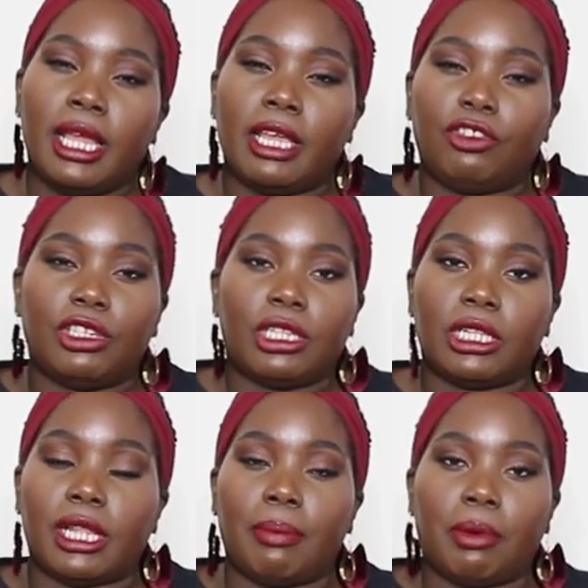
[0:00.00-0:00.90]
It's just
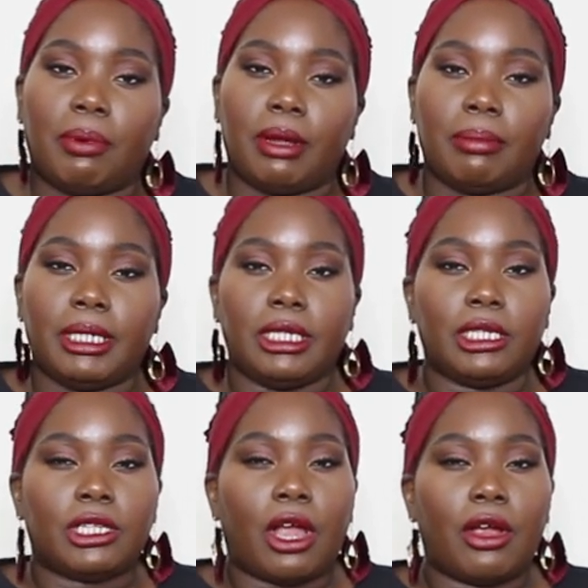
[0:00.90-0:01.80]
a leopard print
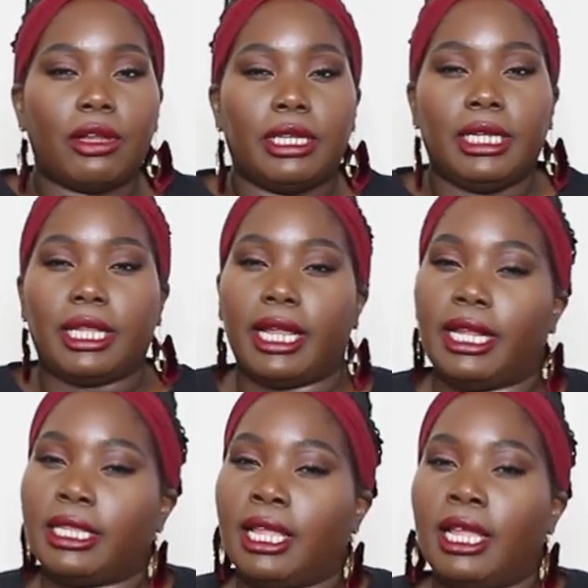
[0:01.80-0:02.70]
pleated skirt, knee
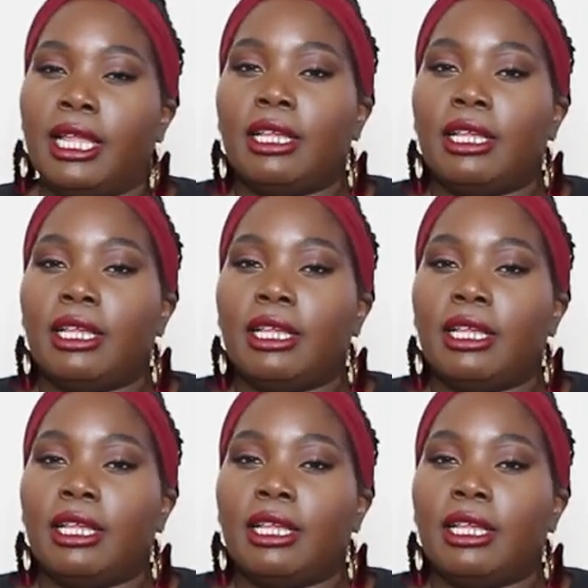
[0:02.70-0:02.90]
length.